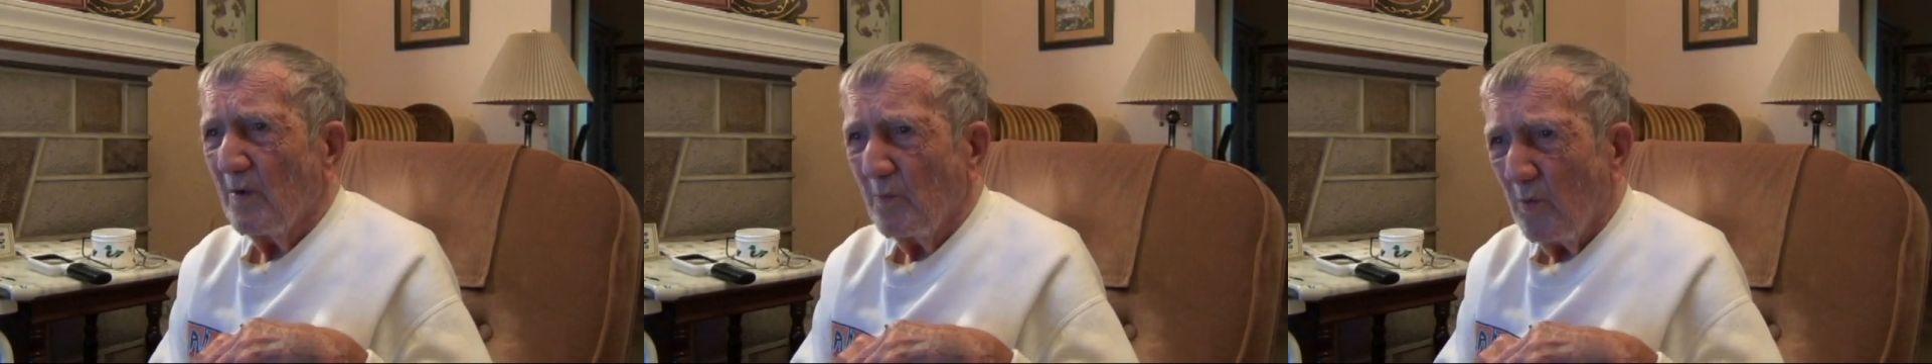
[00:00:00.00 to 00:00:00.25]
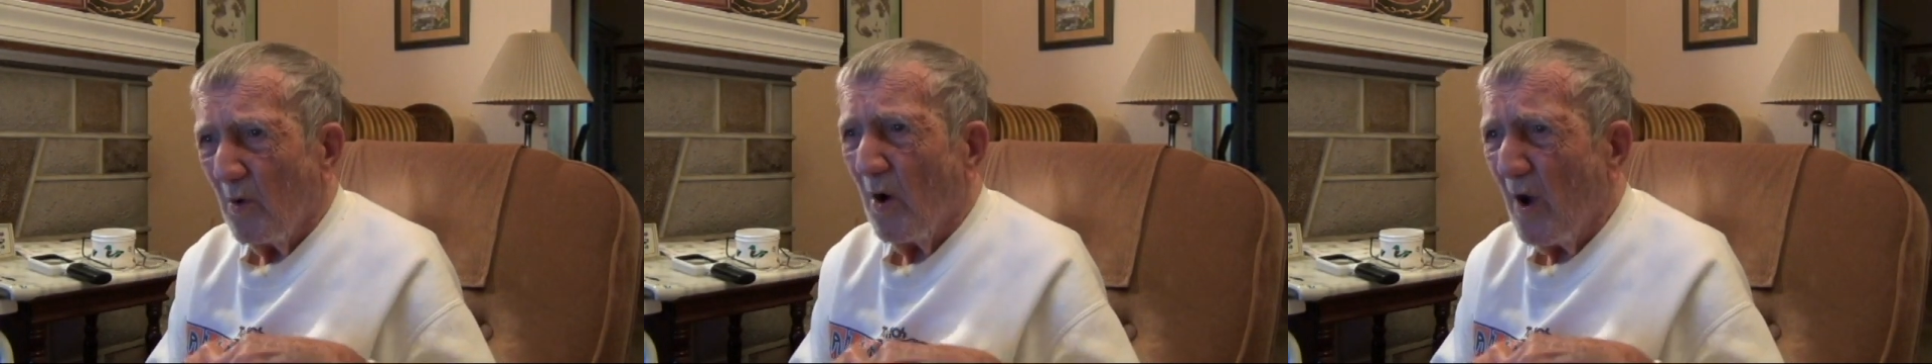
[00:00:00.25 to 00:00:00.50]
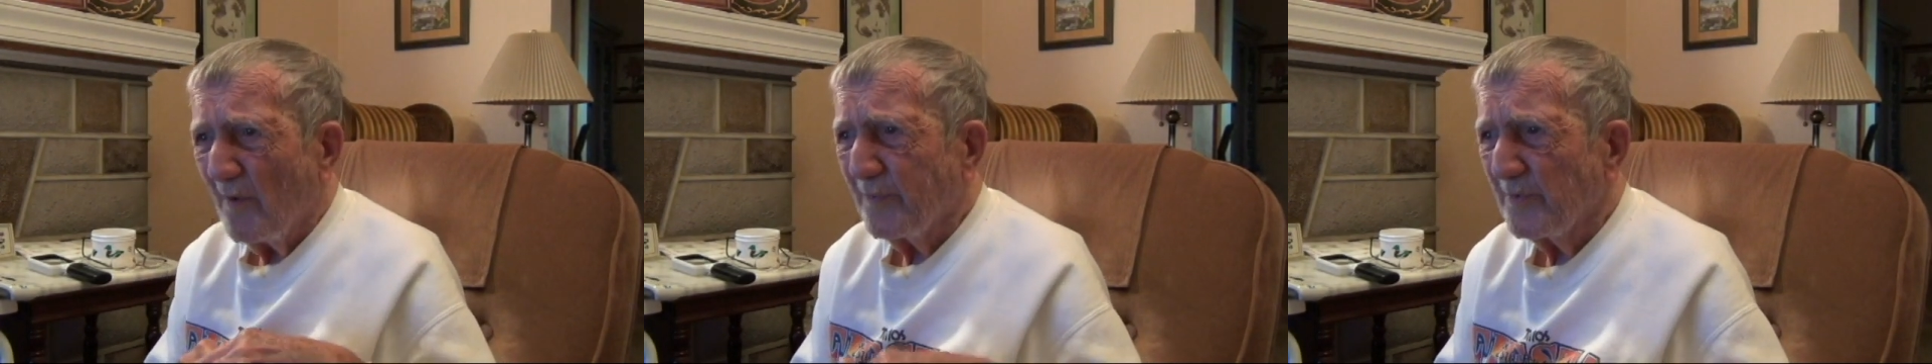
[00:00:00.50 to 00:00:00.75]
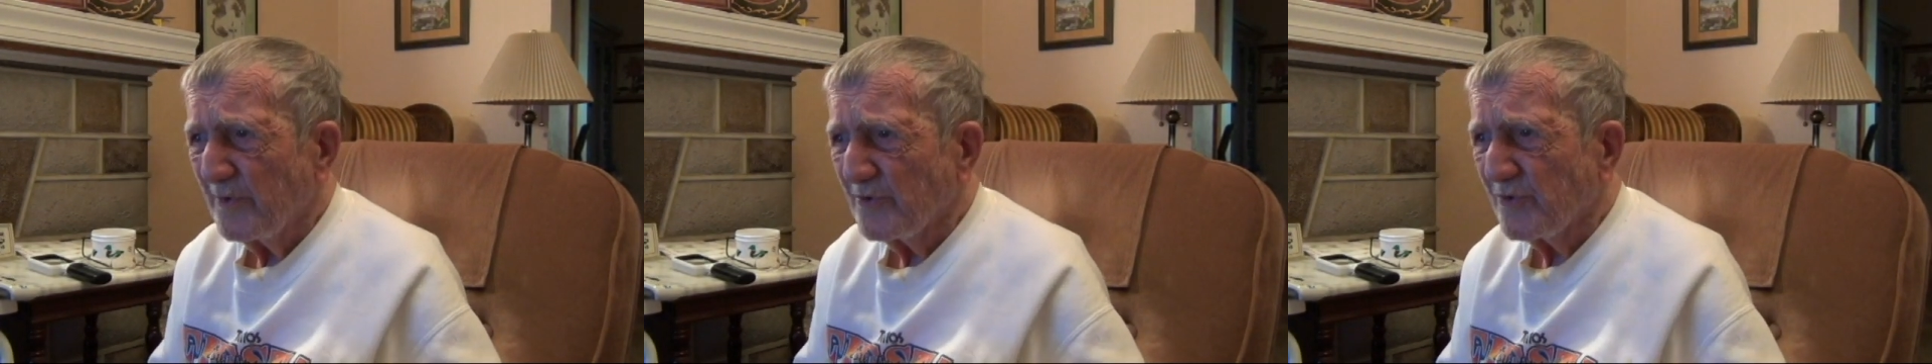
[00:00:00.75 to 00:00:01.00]
off
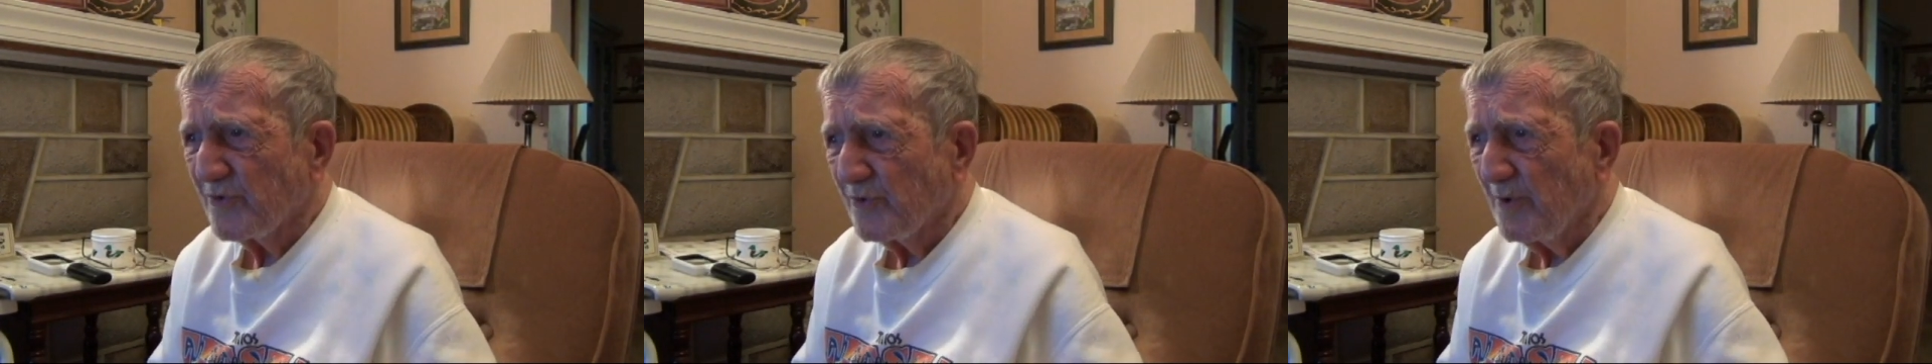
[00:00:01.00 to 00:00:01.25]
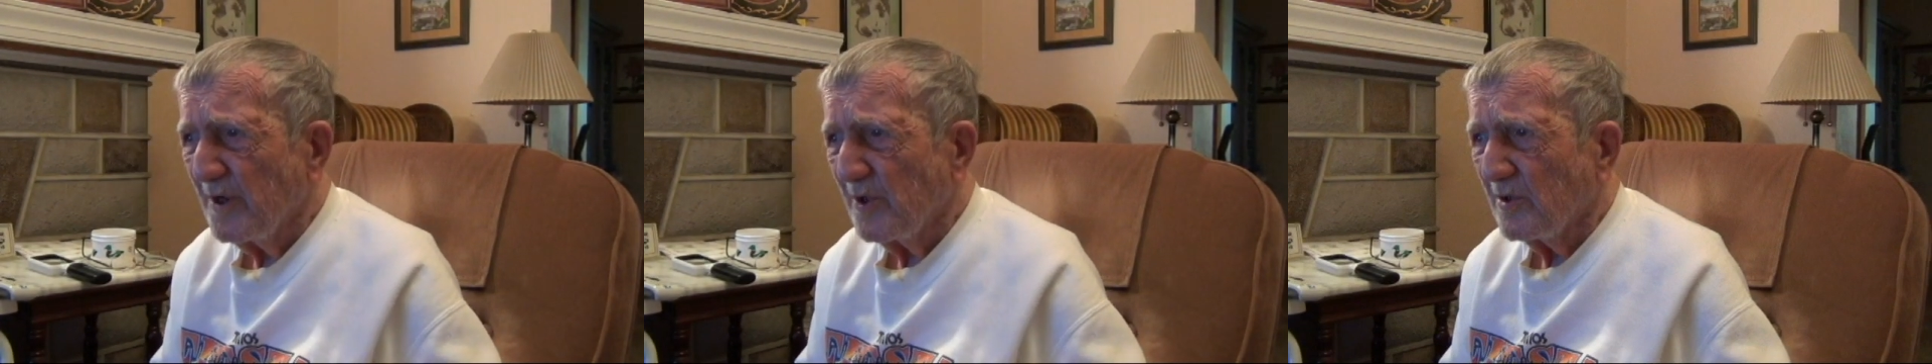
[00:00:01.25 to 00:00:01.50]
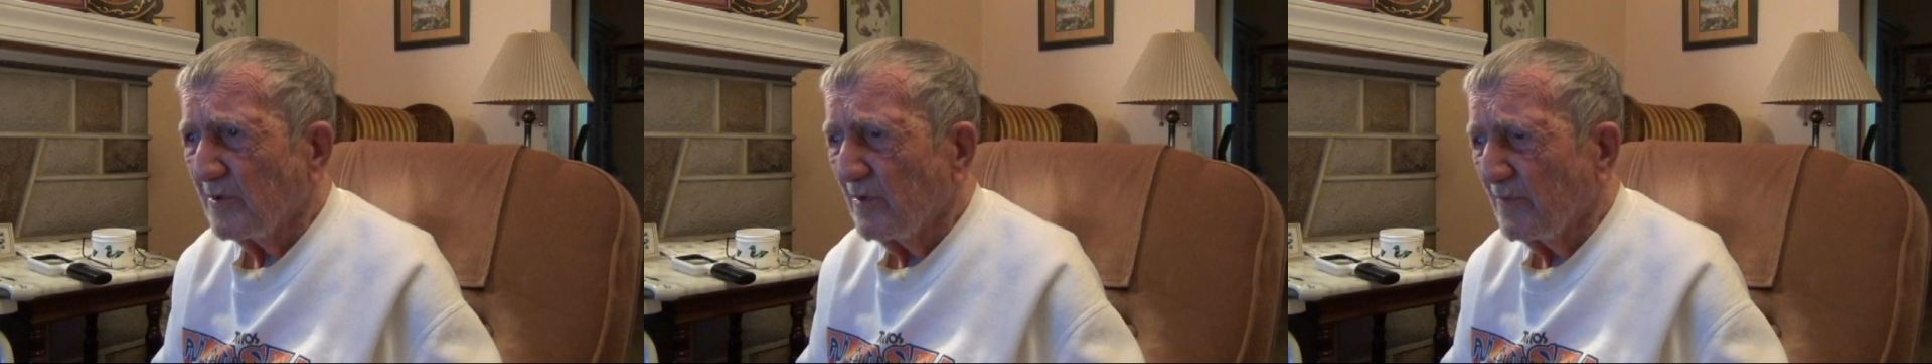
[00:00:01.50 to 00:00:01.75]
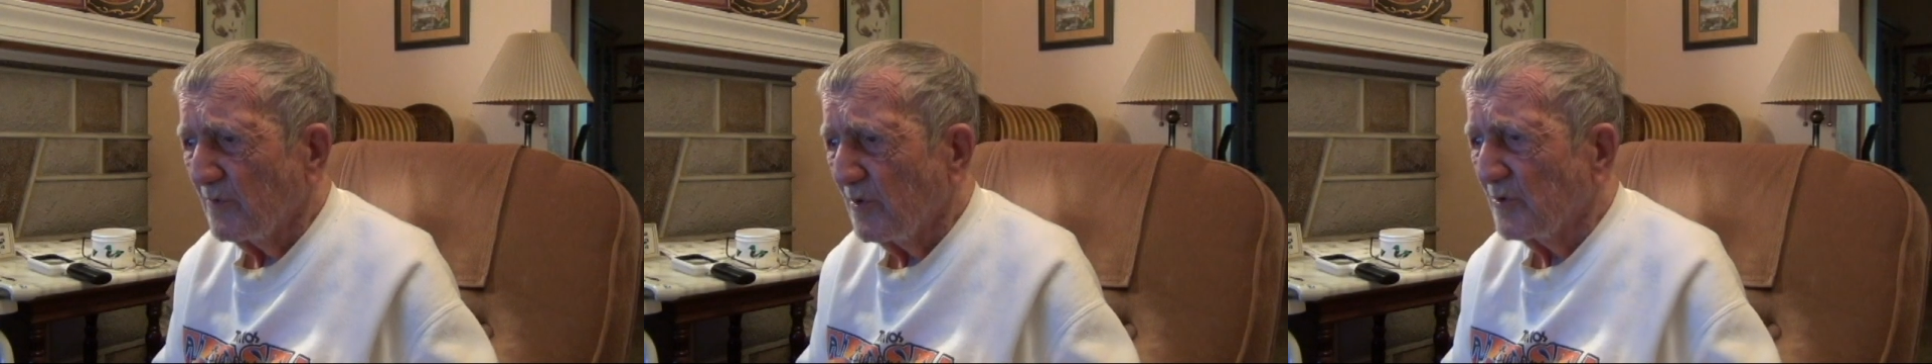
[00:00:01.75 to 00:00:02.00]
of the street,
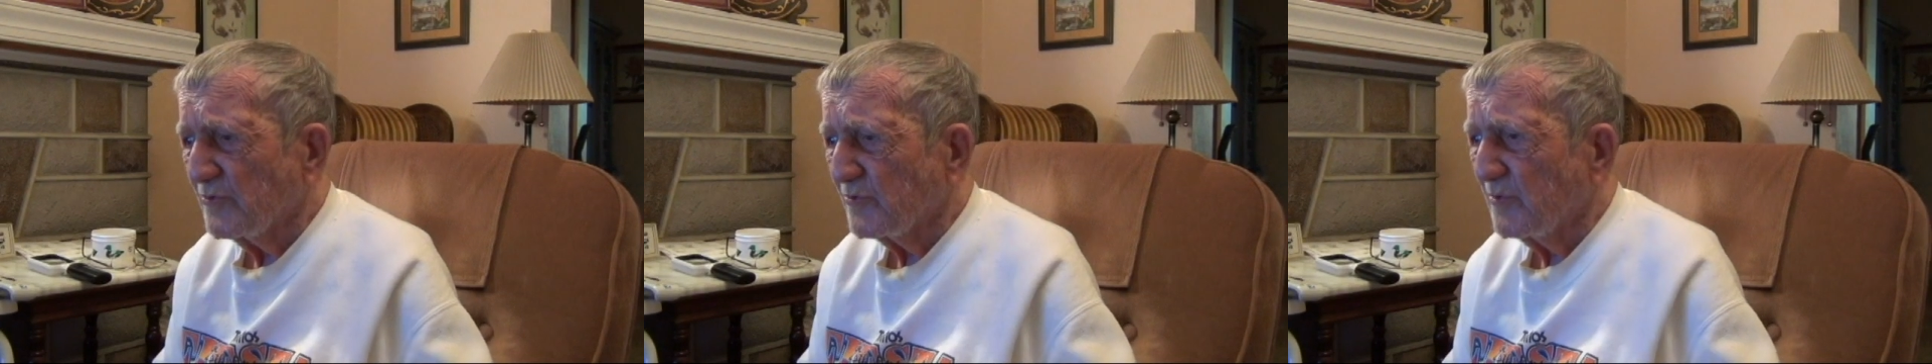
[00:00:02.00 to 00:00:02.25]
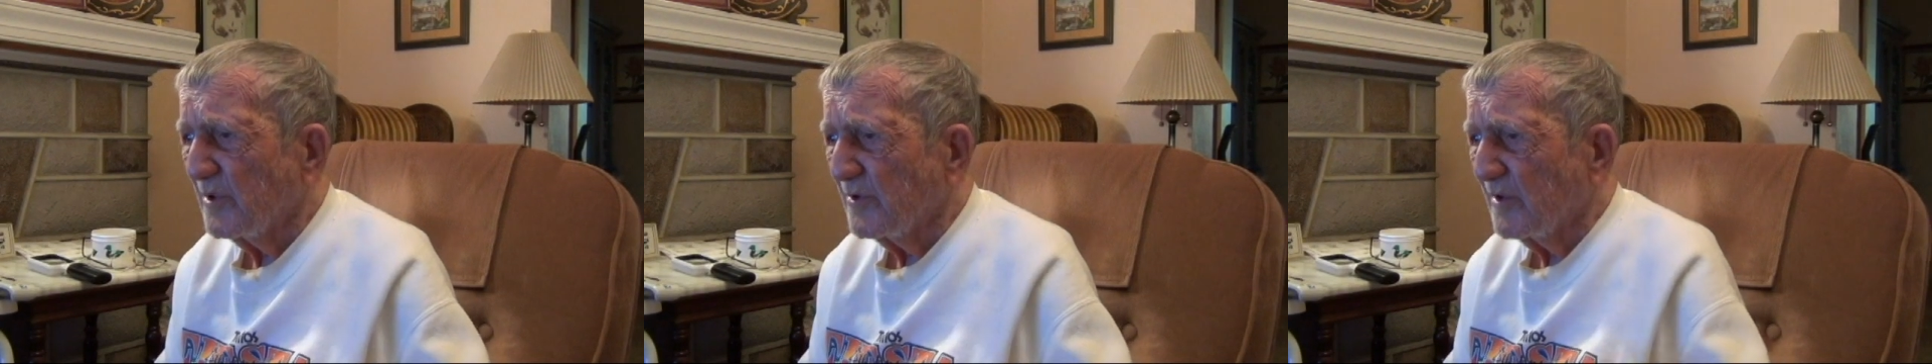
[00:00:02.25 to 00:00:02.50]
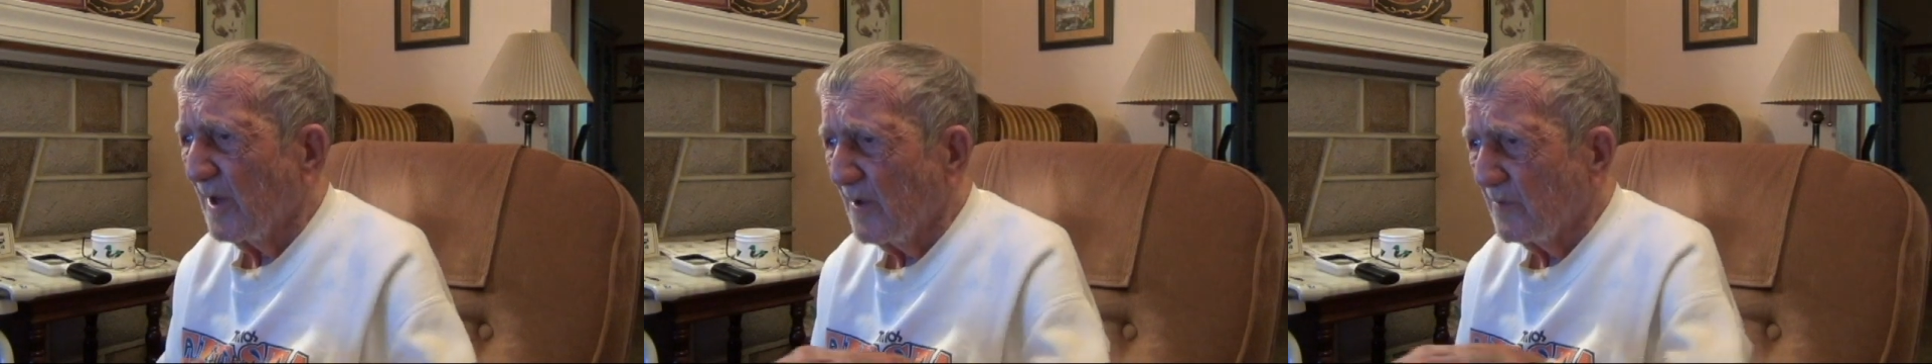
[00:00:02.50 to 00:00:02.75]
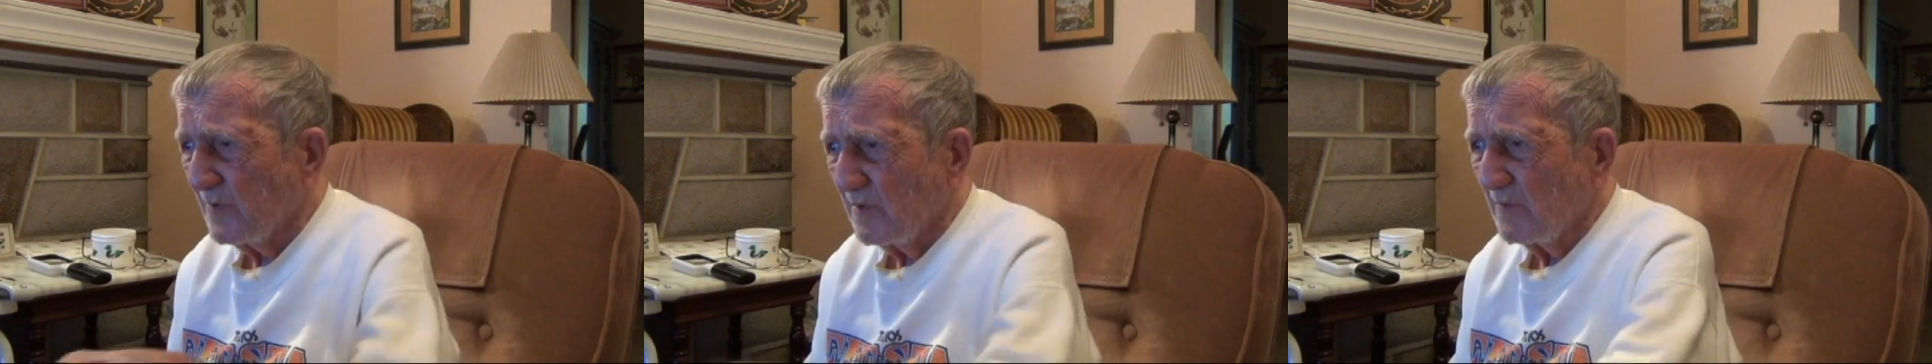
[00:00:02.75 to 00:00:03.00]
and you stood
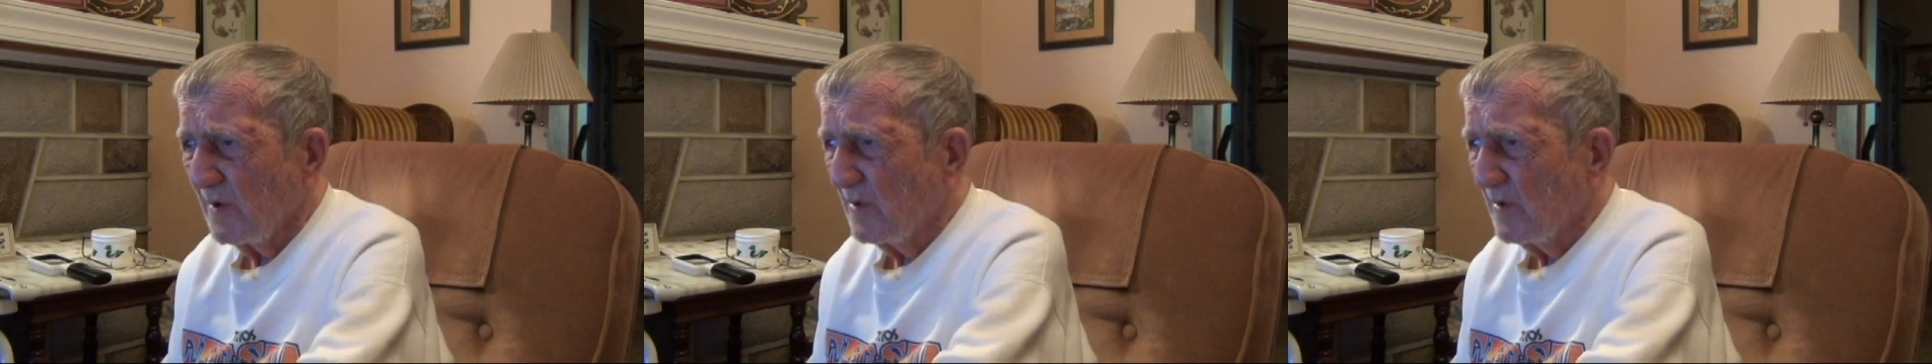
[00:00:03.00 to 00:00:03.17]
down